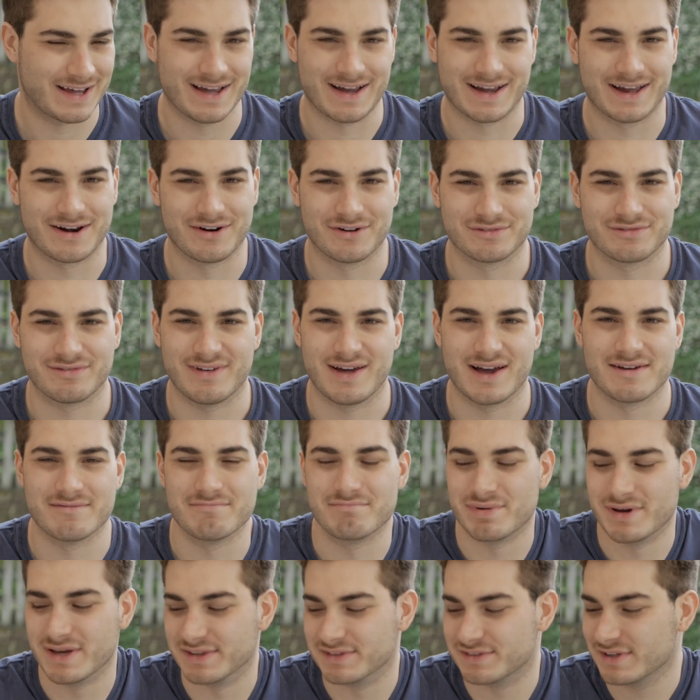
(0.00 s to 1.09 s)
I cannot fly in
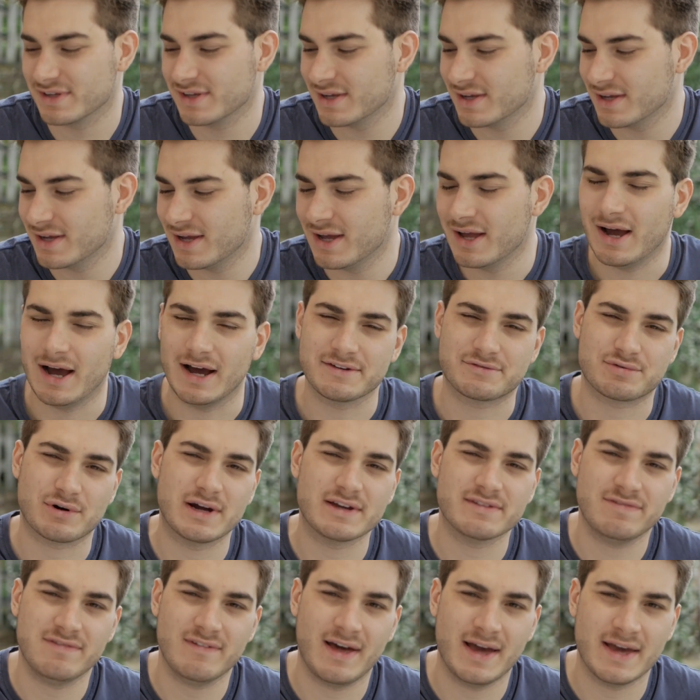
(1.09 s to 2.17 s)
peace. I
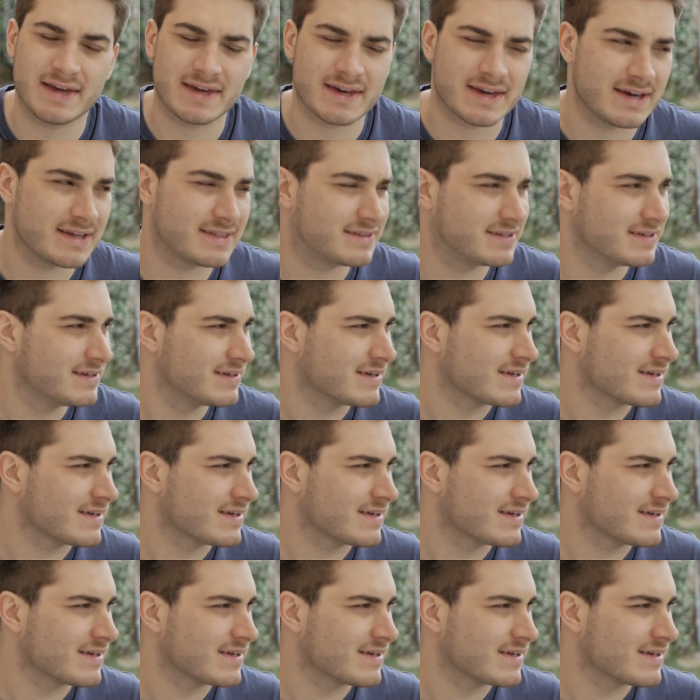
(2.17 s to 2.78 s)
tried flying it,